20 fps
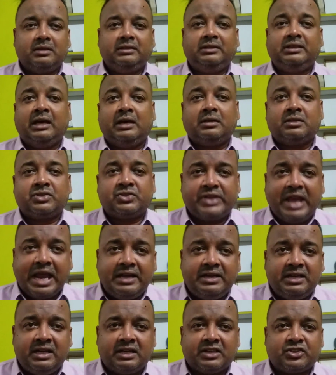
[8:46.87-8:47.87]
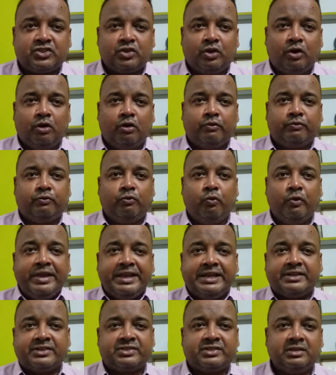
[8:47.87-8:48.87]
the Standards of
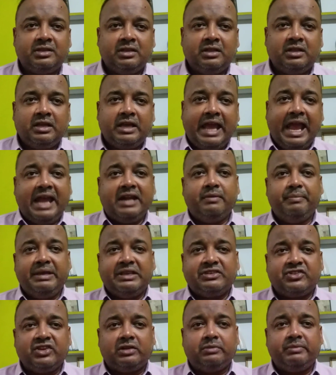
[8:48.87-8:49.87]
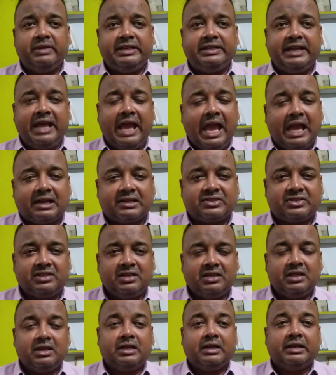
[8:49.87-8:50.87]
Weights and Measurement Acts
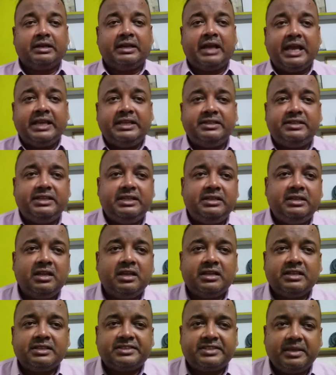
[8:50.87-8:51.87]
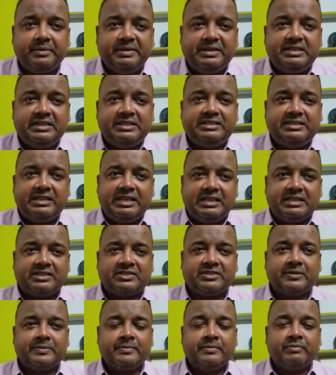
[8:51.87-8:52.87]

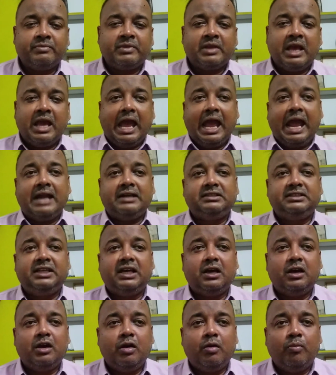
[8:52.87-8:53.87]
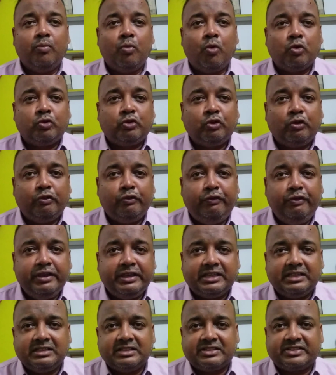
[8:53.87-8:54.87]
1976, and the Motor
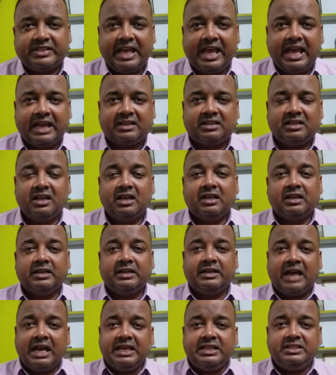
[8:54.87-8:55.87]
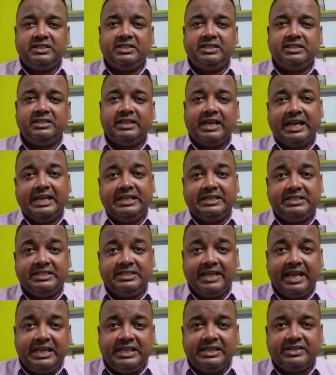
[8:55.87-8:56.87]
Vehicles Act
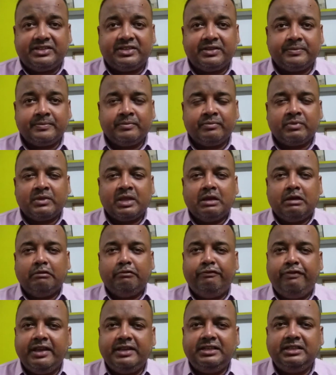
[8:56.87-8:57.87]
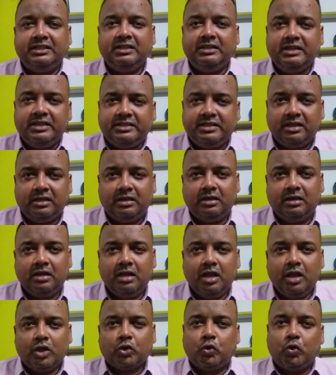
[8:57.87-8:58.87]
1988. Very little
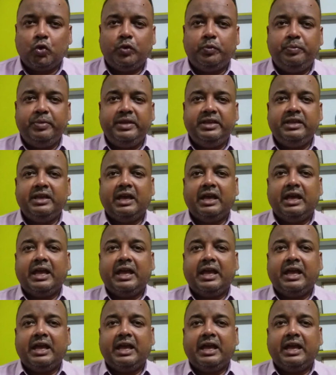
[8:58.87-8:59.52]
could be